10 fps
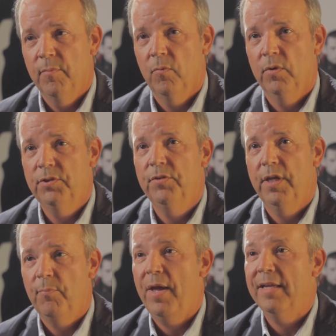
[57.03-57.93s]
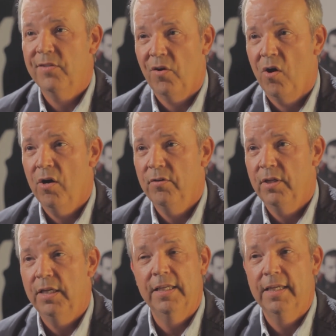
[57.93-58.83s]
But once you get past the art,
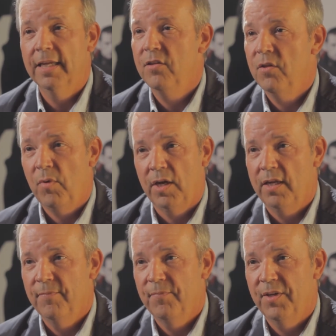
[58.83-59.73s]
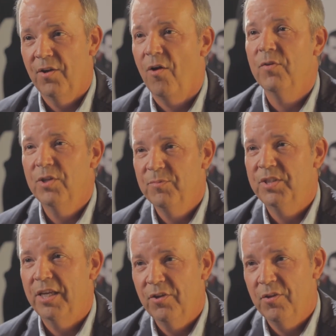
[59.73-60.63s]
you need to get to the money. It often
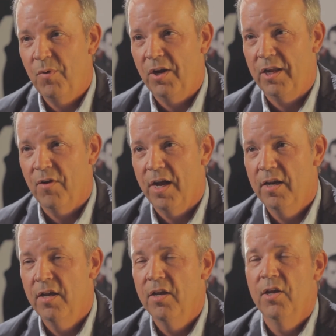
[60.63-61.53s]
comes down to the money, right?